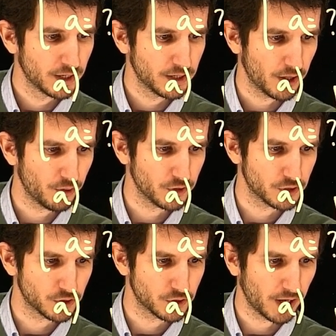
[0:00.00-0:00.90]
Now this is
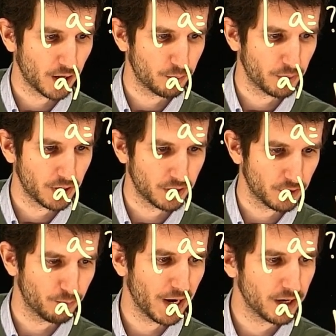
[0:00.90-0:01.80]
going to come here
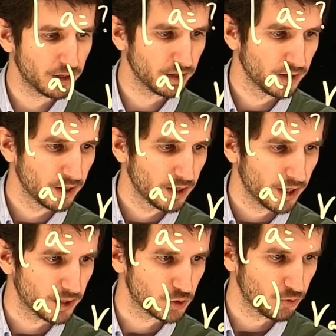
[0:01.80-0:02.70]
dividing,
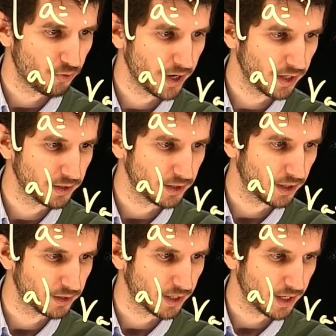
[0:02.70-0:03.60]
and so finally
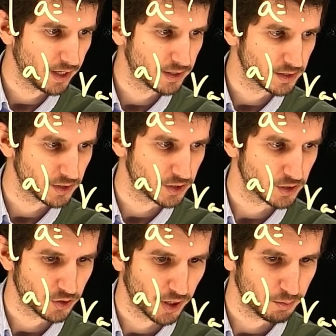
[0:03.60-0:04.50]
delta x is
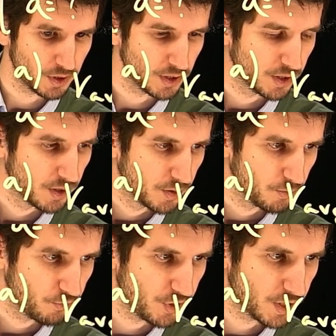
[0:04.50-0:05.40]
just going to be
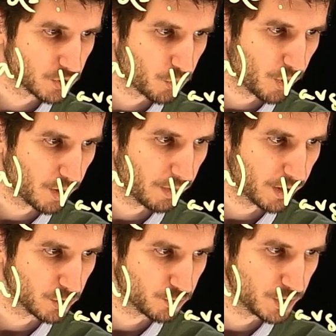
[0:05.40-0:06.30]
v squared
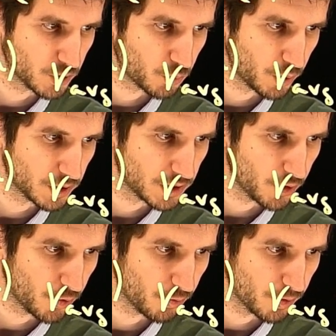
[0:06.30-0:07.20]
minus v squared
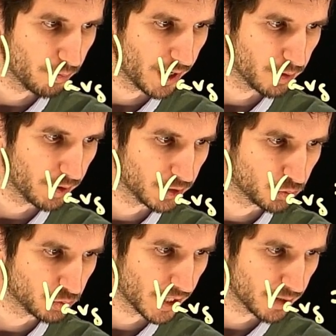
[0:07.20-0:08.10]
0 divided by 2
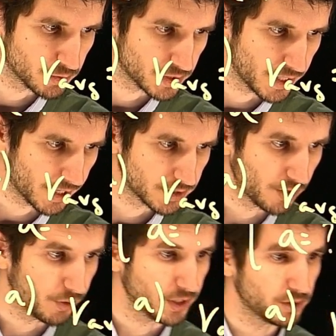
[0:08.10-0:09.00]
times the
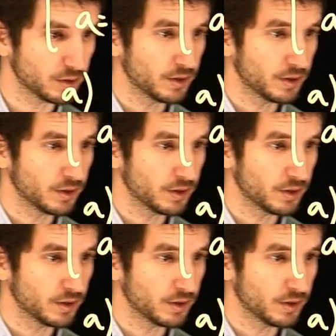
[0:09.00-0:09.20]
acceleration.